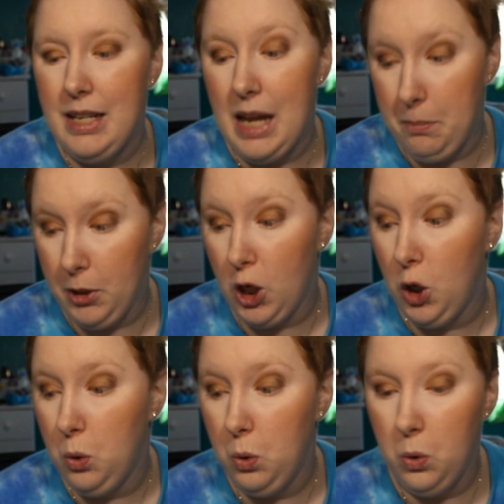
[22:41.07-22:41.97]
down
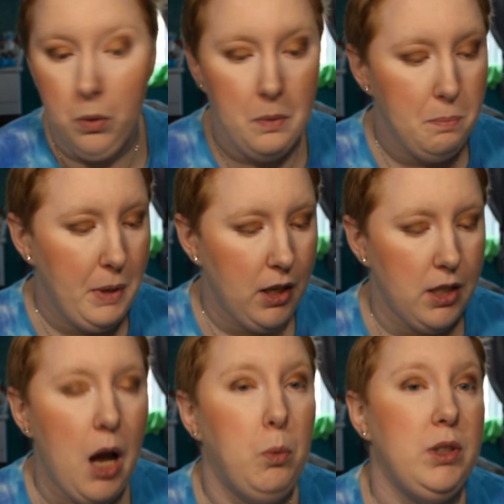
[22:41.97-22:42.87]
below, because
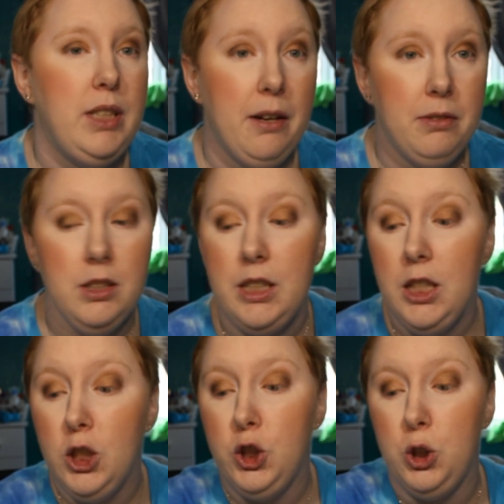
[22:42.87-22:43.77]
I would definitely
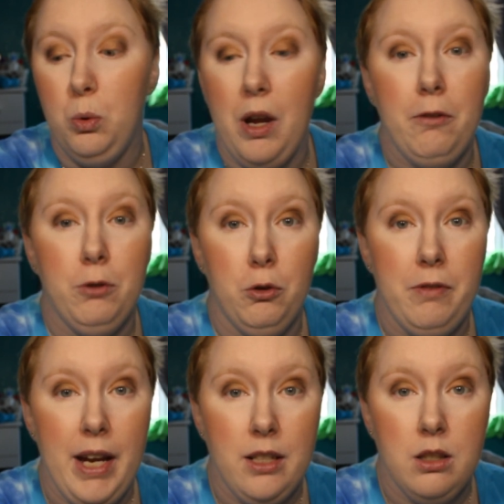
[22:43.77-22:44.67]
do a full
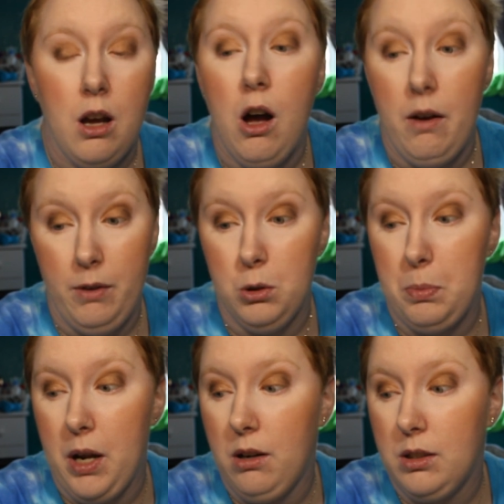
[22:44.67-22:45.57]
face of those
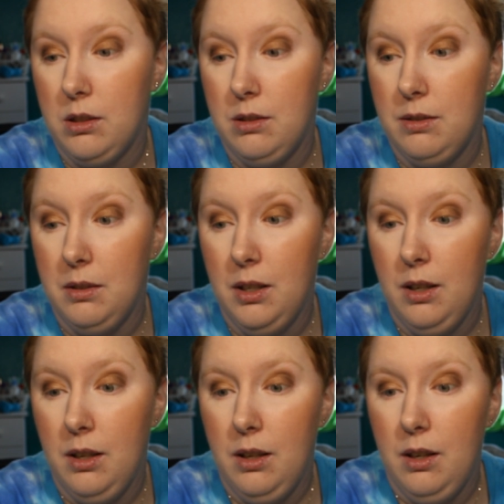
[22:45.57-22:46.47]
products,
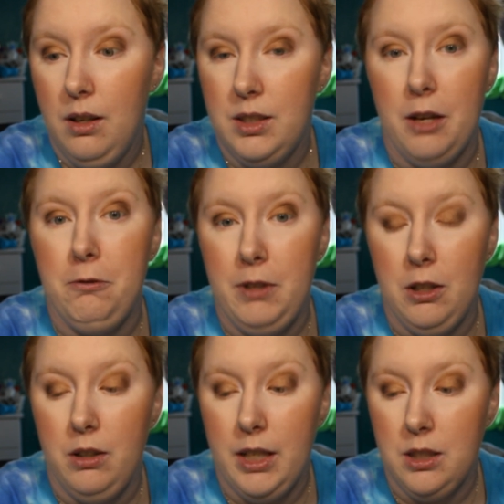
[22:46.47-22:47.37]
because I
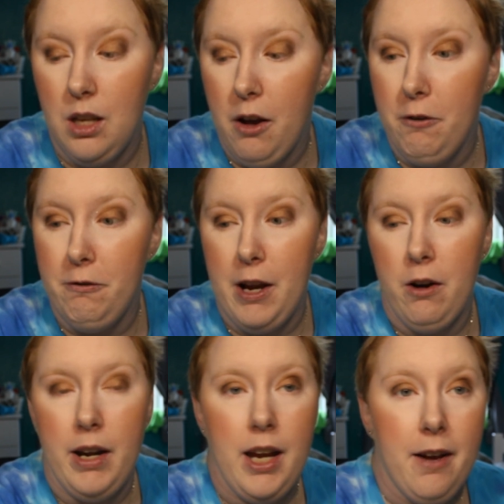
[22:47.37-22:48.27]
feel it's
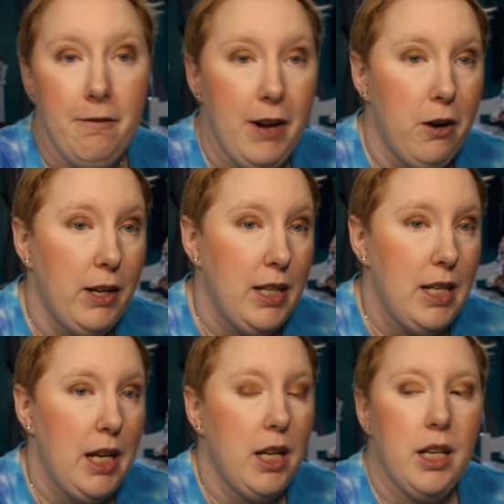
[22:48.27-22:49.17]
very, very
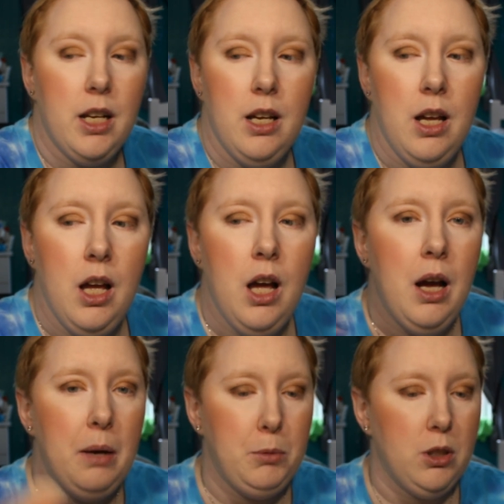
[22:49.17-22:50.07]
needed.
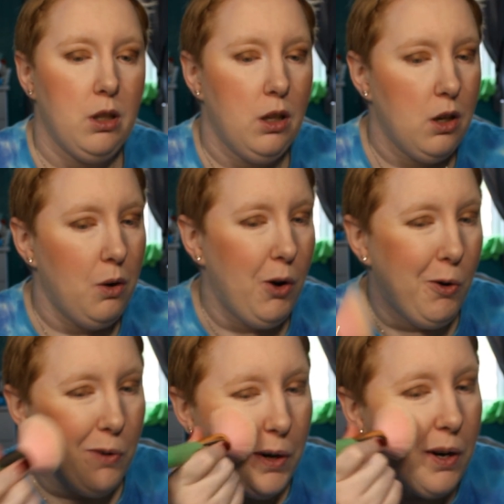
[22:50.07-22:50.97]
I'm just going to go
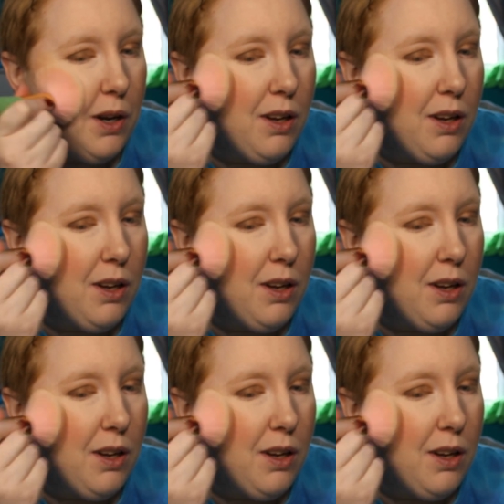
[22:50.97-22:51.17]
over